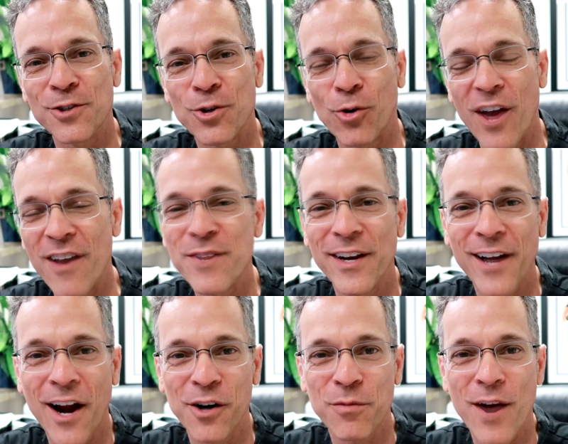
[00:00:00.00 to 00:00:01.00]
Story. I've been a
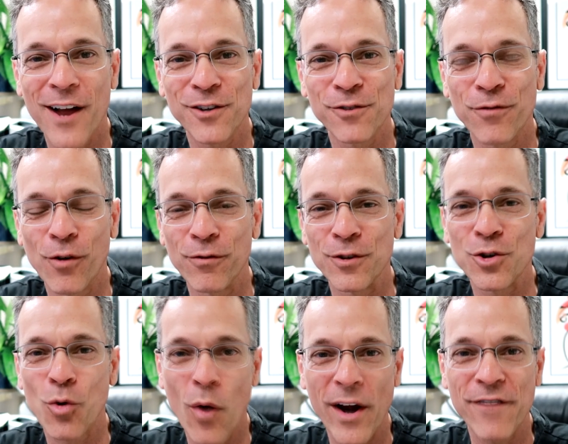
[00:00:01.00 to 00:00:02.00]
chiropractor for over
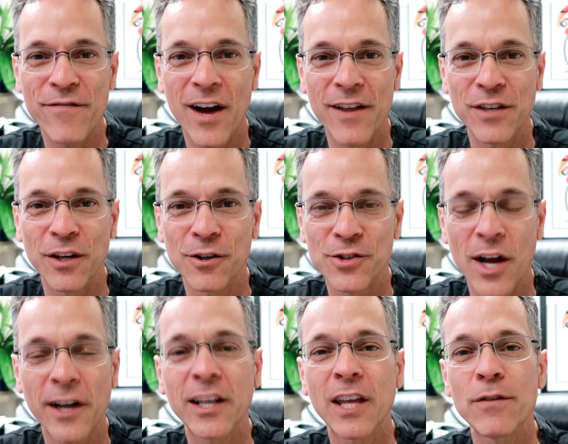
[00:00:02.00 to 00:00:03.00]
25 years.
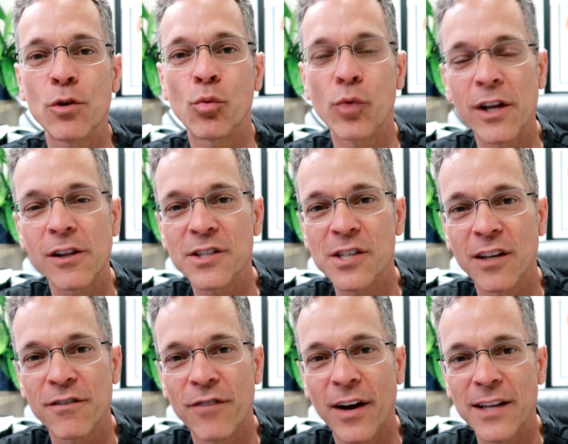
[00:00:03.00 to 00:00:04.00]
I'm gonna give you
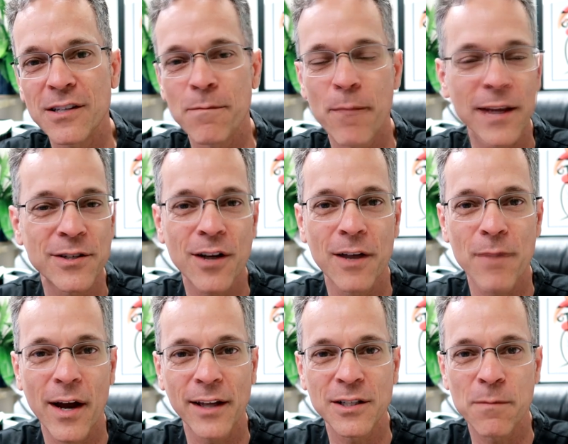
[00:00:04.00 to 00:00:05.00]
realistic advice based on
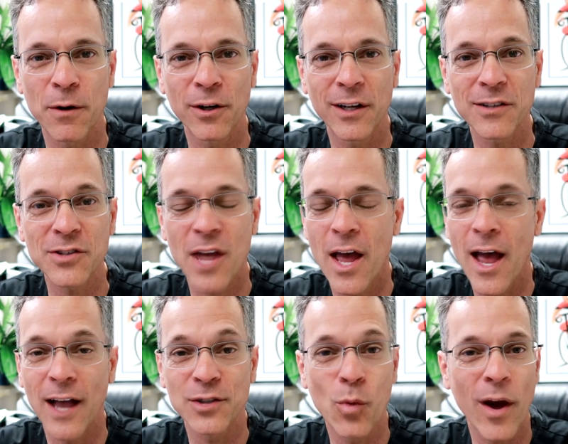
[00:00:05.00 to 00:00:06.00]
my experience
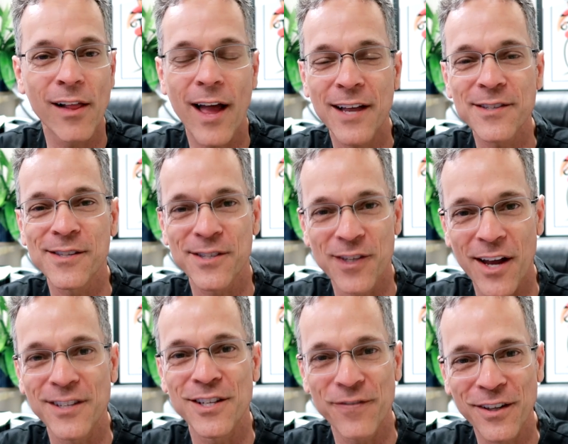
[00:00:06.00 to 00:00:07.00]
as well as the
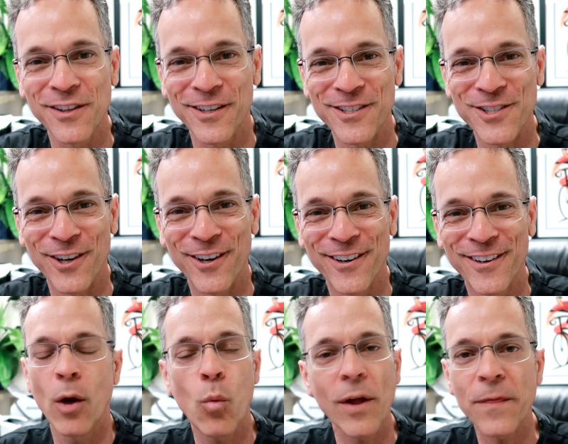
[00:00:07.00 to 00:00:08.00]
scientific literature.
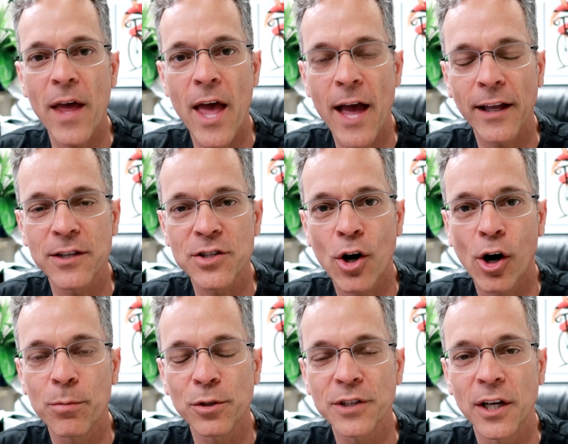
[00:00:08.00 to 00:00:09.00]
Now, what the heck is
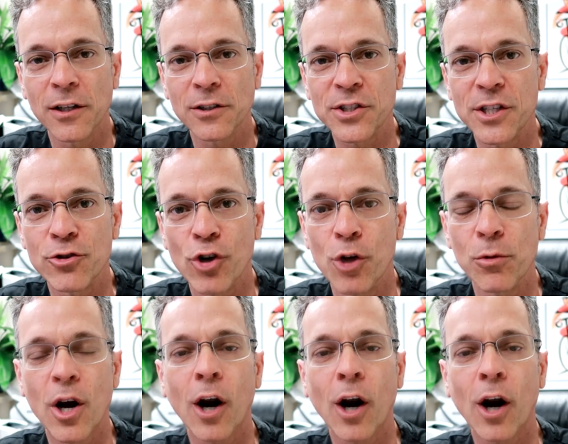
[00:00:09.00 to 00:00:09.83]
carpal tunnel syndrome?